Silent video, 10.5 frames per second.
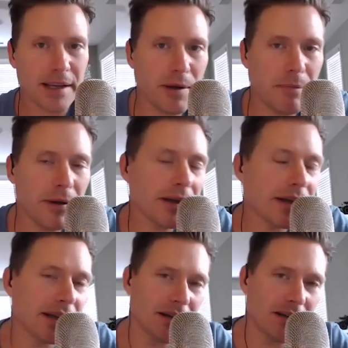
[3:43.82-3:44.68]
we put
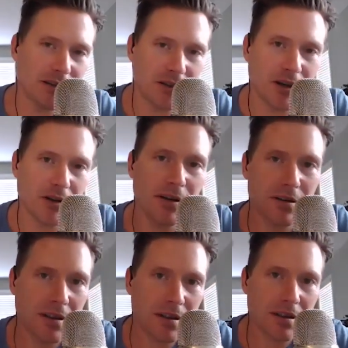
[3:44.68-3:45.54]
in our show
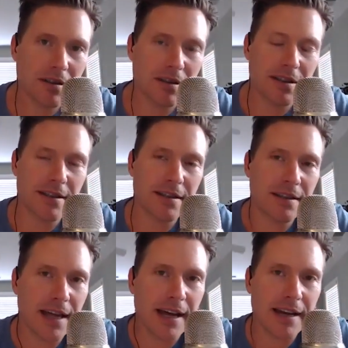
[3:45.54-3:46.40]
notes
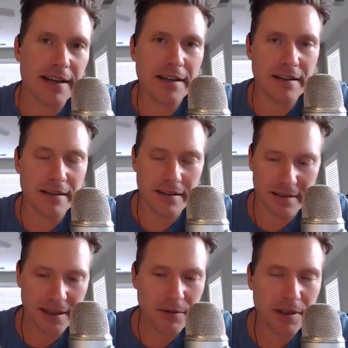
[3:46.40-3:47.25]
that
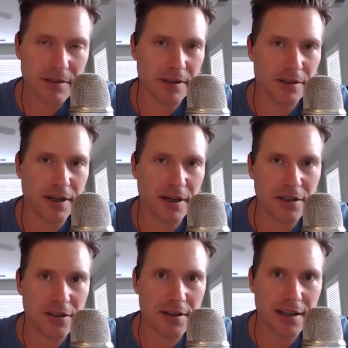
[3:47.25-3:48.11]
sequence of
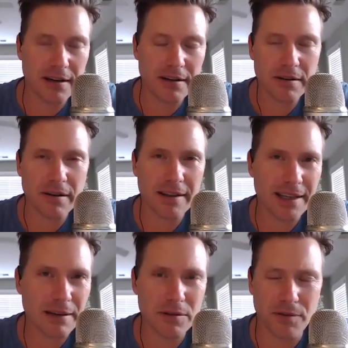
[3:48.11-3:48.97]
illustrations you did? I don't know. I
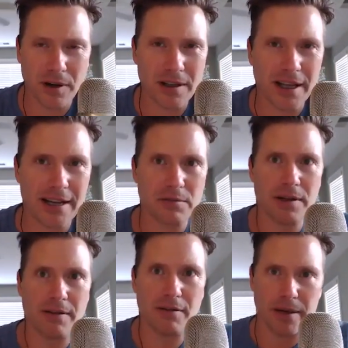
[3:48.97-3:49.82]
think it was for a class or
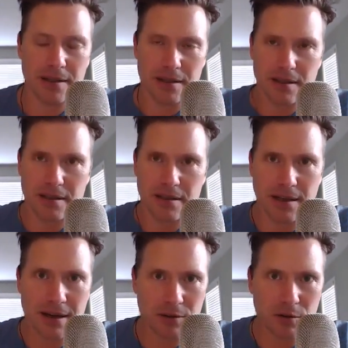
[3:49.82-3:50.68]
whatever, but it's
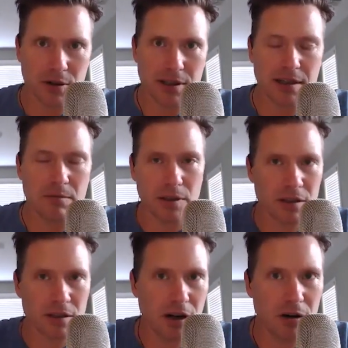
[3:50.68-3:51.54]
an outdoor scene with
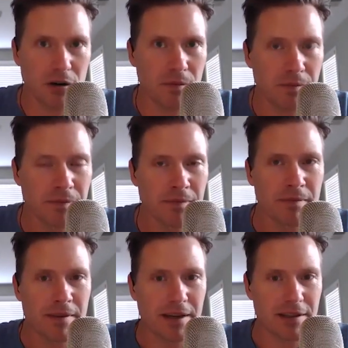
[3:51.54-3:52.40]
the snow,
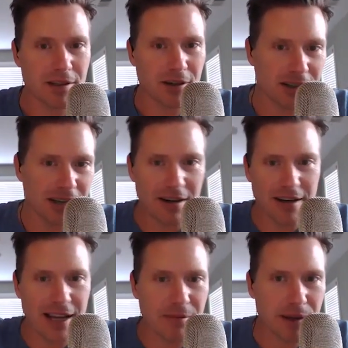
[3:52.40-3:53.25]
and it starts out
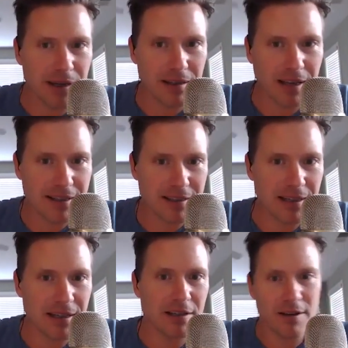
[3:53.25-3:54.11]
an ambient light
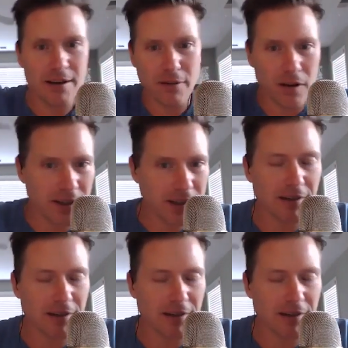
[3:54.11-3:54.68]
scene, and then you have all these